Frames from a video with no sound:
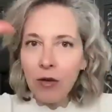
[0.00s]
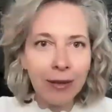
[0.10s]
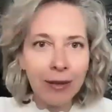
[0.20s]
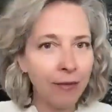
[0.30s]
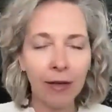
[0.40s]
you
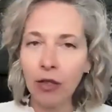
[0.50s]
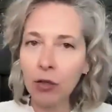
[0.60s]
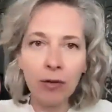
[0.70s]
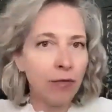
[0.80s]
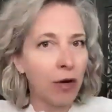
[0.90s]
believe in,
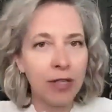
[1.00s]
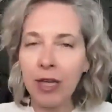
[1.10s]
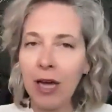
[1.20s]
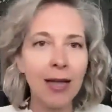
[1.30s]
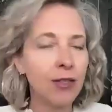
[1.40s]

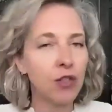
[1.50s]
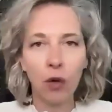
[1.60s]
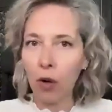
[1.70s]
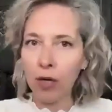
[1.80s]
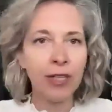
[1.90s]
universe, God,
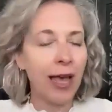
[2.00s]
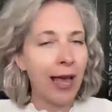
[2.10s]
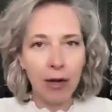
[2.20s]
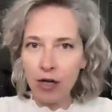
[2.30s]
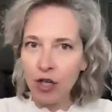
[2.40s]
source,
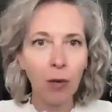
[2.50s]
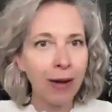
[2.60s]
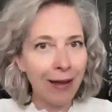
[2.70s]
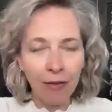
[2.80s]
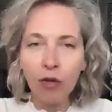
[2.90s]
energy,
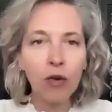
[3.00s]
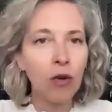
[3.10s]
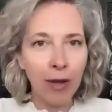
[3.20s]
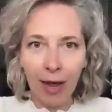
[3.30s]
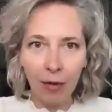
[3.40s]
whatever you
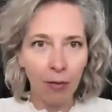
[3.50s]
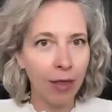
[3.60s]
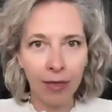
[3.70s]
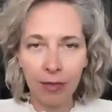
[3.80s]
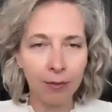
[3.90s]
create
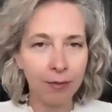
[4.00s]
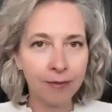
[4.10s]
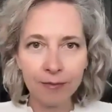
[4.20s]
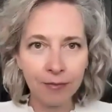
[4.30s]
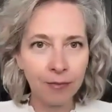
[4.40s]
with,
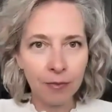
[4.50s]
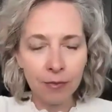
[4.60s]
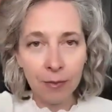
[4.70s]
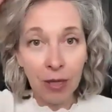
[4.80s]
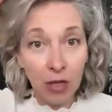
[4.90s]

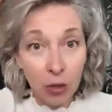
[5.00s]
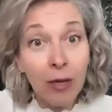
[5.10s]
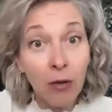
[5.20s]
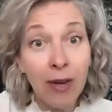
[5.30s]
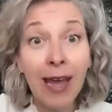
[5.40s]
because
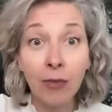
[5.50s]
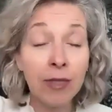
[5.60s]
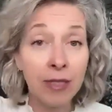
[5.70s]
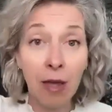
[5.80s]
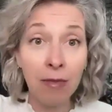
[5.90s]
we
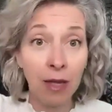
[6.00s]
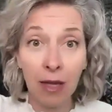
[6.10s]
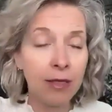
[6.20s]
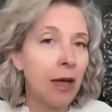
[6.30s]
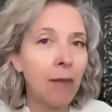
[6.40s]
create with
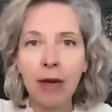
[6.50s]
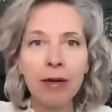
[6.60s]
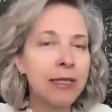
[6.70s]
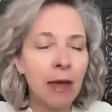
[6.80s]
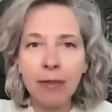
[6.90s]
something,
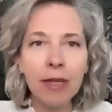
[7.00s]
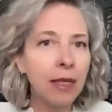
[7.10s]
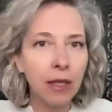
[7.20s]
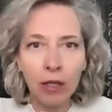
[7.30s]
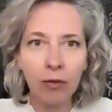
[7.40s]
there's
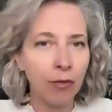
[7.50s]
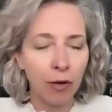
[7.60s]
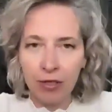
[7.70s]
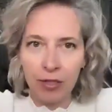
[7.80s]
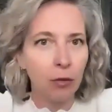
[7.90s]
something in the
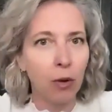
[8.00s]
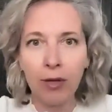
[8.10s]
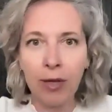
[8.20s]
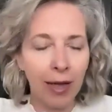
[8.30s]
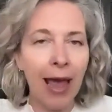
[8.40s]
universe, in the
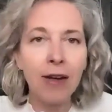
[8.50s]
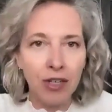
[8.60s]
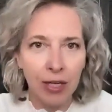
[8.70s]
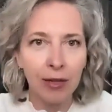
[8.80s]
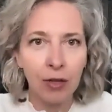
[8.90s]
world, that
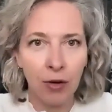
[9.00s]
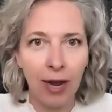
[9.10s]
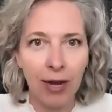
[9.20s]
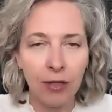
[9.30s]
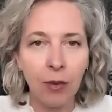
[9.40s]
energy that
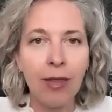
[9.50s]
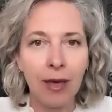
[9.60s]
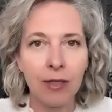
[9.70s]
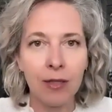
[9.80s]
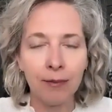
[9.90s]
creates with
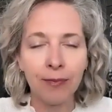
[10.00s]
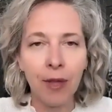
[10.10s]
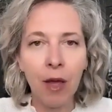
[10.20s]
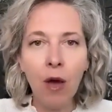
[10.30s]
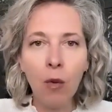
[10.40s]
us.
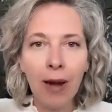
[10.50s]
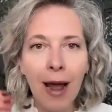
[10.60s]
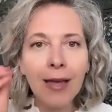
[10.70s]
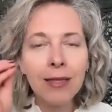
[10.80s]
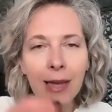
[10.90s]
When
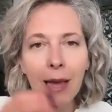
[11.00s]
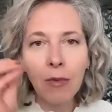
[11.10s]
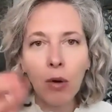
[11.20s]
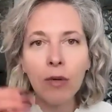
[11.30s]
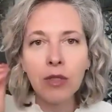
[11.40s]
I say
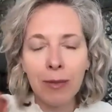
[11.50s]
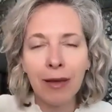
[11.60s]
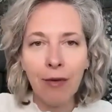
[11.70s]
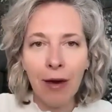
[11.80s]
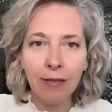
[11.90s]
I'm going to
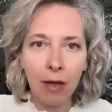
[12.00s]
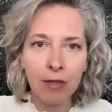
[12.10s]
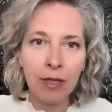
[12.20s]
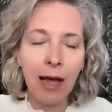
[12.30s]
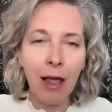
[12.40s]
make
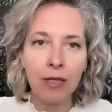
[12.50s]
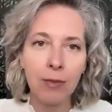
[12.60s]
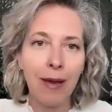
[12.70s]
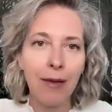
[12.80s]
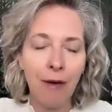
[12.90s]

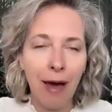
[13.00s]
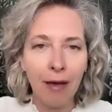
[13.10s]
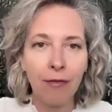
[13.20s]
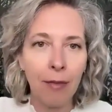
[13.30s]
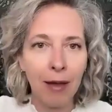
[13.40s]
$5,000
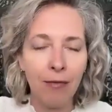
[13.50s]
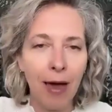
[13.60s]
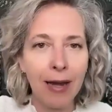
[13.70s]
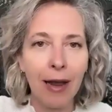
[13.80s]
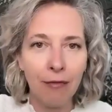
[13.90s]
by
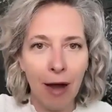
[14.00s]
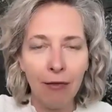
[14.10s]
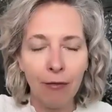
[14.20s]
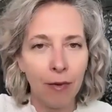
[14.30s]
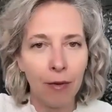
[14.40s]
Friday
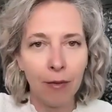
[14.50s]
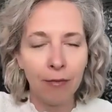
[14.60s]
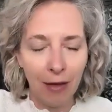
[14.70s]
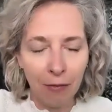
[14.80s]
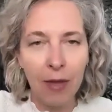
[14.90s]

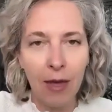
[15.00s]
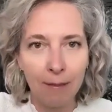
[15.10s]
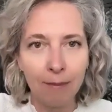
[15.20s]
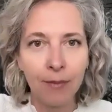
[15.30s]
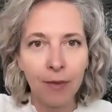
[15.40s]
5
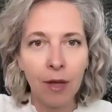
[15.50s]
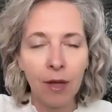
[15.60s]
p.m.